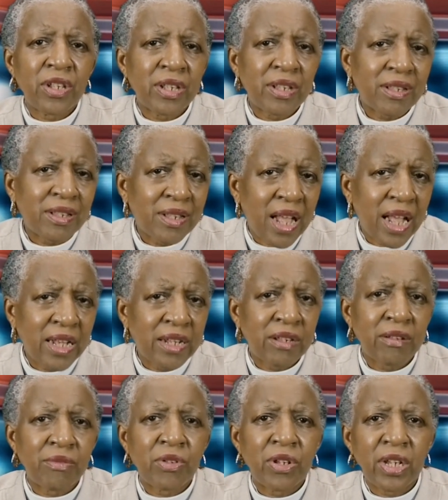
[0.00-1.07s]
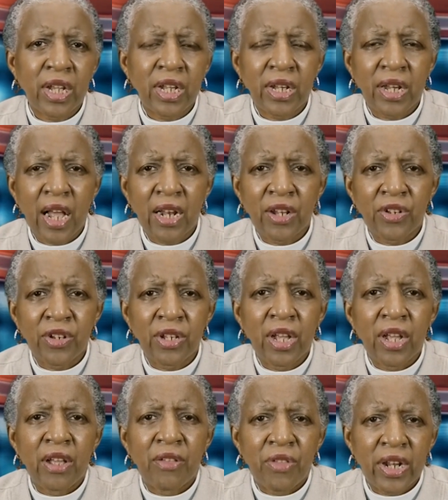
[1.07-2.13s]
the science of the technology
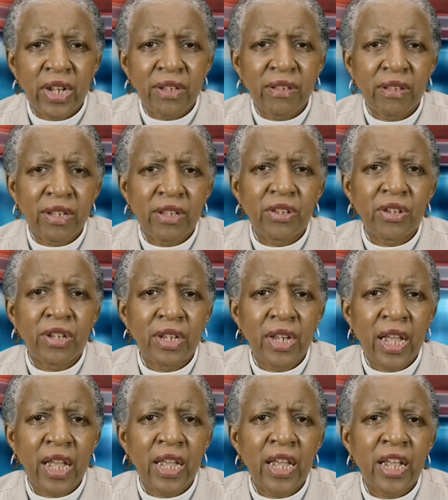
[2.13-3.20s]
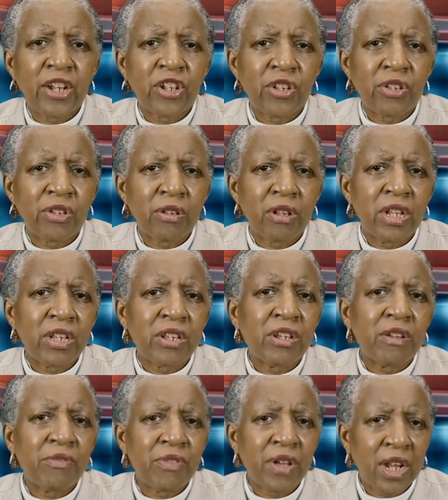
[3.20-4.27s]
that exists today and is
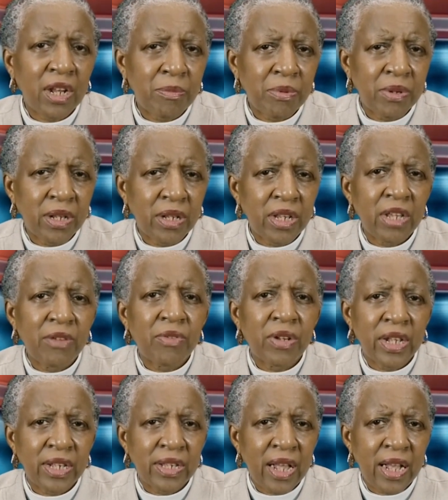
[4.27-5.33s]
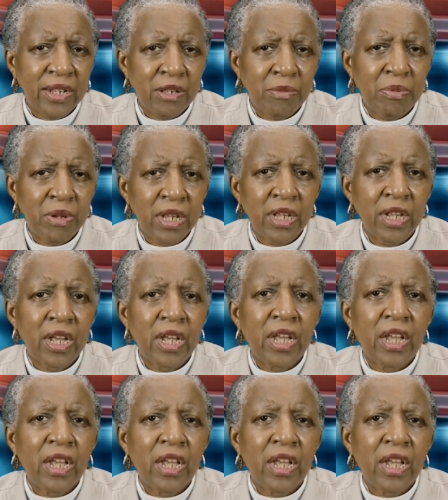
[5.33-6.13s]
developing even as I speak.